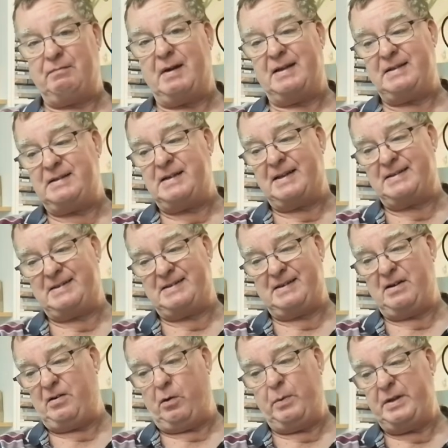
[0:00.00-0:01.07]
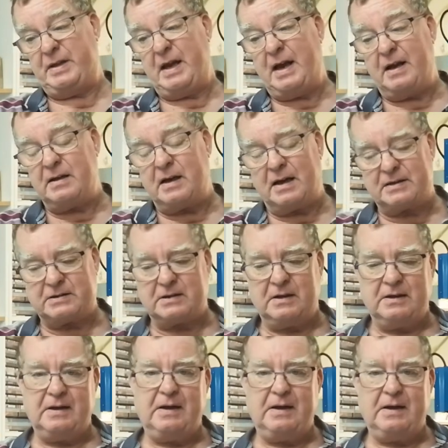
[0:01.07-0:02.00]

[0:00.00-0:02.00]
ready yet? Is it? Are we there yet?